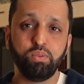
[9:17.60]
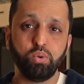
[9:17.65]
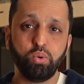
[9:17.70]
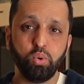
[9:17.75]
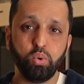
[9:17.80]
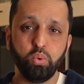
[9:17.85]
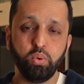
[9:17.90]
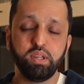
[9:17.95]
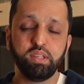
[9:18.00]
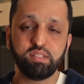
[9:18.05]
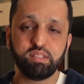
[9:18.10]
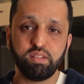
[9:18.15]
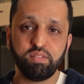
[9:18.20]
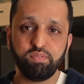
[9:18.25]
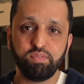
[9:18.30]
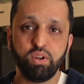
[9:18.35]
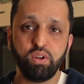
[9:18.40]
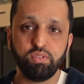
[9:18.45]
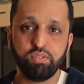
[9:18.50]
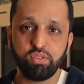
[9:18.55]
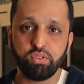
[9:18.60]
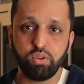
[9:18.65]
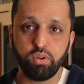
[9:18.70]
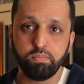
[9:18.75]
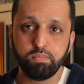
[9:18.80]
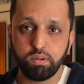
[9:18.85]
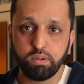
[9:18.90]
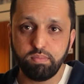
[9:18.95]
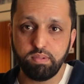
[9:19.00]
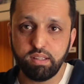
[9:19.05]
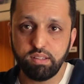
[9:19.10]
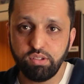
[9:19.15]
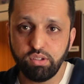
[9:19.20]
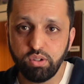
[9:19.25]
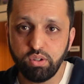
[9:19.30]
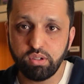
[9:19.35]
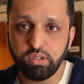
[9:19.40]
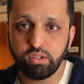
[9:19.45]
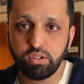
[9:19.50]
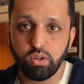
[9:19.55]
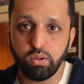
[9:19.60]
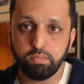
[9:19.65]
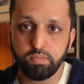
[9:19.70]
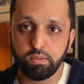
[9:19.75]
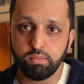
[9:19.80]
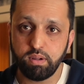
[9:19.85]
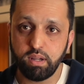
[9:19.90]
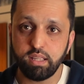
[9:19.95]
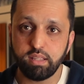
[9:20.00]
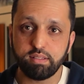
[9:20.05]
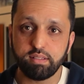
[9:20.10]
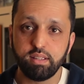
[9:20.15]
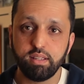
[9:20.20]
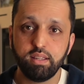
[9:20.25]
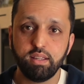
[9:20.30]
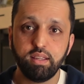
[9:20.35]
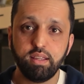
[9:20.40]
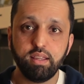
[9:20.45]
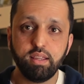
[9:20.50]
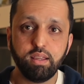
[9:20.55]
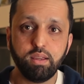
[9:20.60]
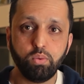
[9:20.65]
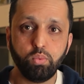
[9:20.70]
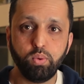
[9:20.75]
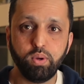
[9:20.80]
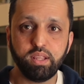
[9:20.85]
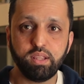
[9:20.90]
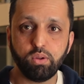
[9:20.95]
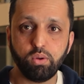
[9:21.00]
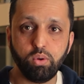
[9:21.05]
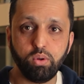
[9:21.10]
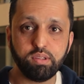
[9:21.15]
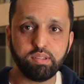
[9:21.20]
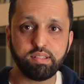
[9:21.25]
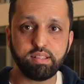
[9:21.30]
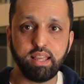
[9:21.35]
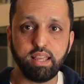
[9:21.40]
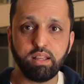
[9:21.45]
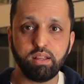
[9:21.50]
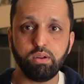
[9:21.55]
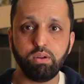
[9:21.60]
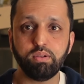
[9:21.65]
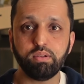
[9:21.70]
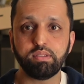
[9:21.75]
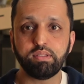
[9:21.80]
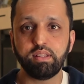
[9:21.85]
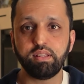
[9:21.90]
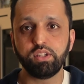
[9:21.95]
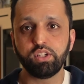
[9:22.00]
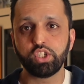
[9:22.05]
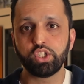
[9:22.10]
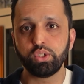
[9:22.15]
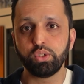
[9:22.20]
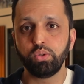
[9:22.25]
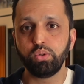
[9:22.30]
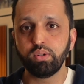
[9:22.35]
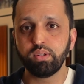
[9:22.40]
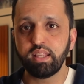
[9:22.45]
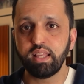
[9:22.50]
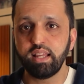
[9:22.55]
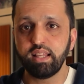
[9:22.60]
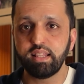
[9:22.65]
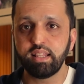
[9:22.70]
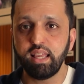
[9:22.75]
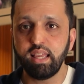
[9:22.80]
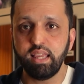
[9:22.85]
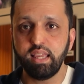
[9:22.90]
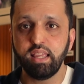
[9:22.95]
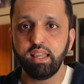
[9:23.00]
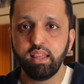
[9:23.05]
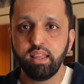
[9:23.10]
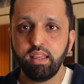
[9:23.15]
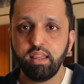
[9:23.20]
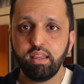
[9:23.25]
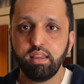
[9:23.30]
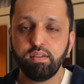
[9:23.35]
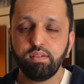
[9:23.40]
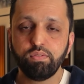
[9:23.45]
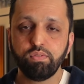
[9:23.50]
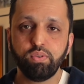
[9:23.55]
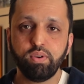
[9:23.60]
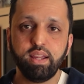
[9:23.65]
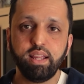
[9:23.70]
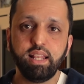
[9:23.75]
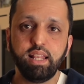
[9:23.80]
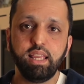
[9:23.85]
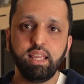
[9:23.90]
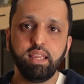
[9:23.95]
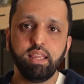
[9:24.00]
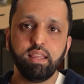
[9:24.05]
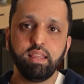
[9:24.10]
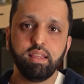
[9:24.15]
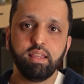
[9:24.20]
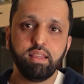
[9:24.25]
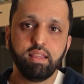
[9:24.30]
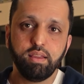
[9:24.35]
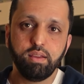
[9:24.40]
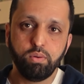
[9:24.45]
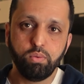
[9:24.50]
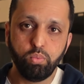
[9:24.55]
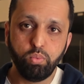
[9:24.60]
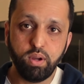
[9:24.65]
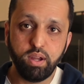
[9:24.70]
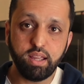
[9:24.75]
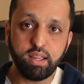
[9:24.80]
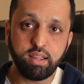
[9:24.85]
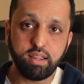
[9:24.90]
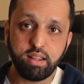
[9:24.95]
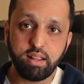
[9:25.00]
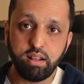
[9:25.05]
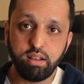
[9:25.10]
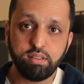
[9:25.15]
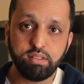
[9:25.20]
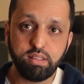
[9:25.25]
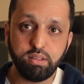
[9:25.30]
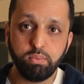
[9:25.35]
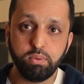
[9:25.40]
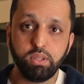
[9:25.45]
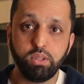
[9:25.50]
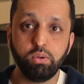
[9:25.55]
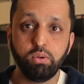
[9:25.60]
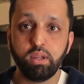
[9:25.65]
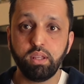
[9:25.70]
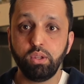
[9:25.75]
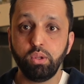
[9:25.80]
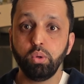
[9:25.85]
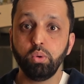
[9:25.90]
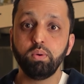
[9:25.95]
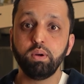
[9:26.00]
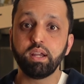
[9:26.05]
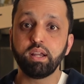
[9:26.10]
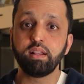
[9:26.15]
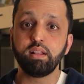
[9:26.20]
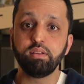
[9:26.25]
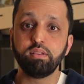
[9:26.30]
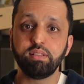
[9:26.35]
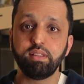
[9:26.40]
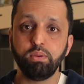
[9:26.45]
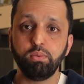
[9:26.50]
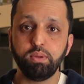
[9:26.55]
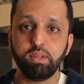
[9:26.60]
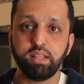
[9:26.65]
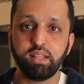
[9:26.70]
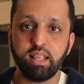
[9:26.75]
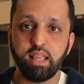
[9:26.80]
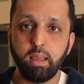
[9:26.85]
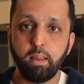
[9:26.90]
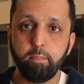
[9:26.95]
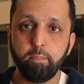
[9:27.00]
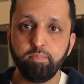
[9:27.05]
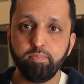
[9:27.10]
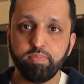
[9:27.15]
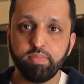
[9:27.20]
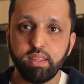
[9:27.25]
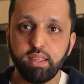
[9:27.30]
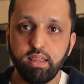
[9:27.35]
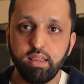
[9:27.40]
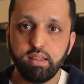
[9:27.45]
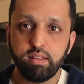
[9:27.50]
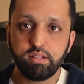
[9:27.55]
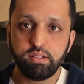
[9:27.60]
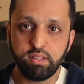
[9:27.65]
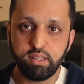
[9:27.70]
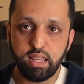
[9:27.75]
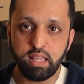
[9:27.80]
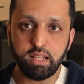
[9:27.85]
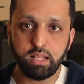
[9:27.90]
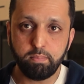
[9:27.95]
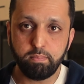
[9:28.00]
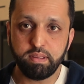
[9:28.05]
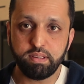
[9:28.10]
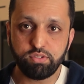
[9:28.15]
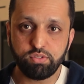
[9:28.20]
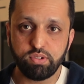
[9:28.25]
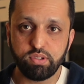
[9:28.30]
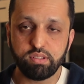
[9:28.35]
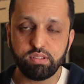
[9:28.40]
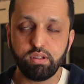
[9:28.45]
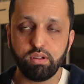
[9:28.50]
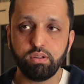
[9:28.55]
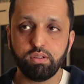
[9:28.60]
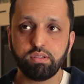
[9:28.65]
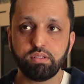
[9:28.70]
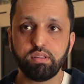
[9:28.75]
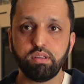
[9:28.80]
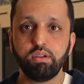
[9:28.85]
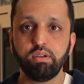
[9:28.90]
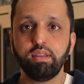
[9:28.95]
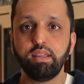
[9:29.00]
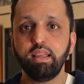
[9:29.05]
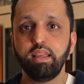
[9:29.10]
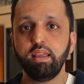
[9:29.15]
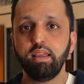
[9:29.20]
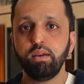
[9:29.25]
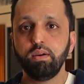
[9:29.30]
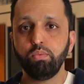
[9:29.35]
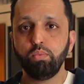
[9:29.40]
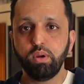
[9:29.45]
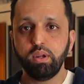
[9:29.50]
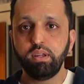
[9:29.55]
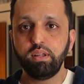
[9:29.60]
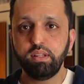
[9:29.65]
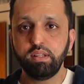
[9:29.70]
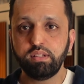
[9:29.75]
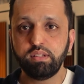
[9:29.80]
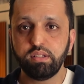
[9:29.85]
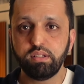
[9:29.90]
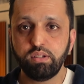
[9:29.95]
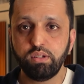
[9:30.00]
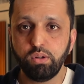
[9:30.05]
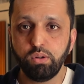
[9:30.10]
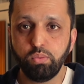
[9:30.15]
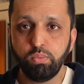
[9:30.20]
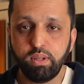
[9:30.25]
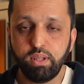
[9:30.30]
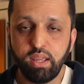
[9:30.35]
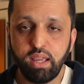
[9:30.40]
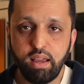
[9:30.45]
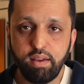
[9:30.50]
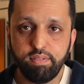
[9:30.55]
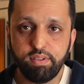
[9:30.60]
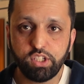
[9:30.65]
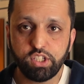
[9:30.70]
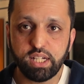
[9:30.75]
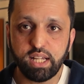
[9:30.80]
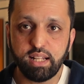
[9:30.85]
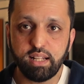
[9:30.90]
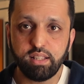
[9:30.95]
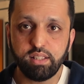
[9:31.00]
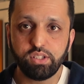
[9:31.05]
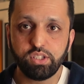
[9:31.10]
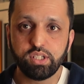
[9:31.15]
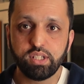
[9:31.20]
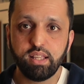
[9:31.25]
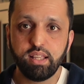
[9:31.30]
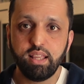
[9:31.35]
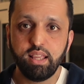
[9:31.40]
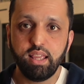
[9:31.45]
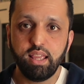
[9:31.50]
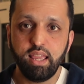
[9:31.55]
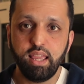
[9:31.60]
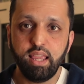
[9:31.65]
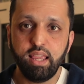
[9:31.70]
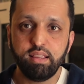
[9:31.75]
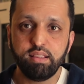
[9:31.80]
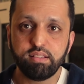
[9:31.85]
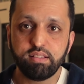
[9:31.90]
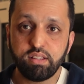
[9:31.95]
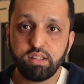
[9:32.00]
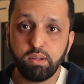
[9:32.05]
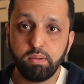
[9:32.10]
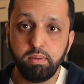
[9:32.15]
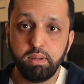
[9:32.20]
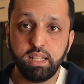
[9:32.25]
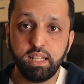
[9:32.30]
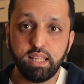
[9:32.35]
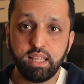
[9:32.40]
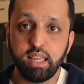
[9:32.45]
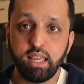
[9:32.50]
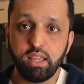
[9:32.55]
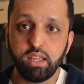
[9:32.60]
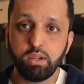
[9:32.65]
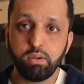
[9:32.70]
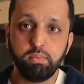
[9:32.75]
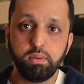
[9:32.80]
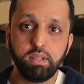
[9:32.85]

always involves compromise. You've got to compromise with all stakeholders and ensure that they really work closely with you and you work closely with them to get the best results. So what you need to do when you have a challenge is communicate.